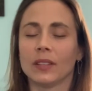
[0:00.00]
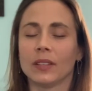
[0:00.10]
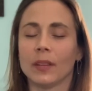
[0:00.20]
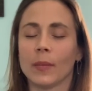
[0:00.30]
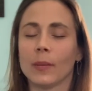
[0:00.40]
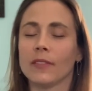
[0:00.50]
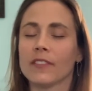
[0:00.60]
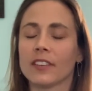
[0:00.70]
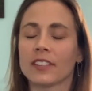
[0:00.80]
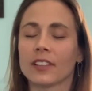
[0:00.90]
It maybe
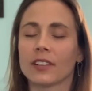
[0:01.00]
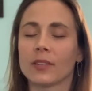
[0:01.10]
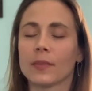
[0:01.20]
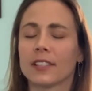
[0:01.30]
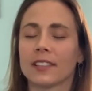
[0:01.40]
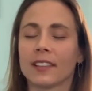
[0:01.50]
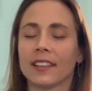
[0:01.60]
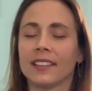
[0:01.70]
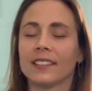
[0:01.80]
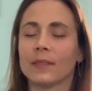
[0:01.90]
feels a little bit
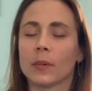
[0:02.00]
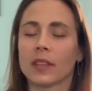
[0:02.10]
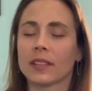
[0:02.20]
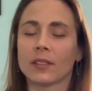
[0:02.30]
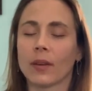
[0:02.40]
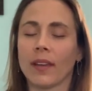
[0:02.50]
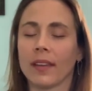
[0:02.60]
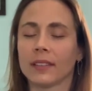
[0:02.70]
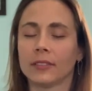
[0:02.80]
silly, but that's okay.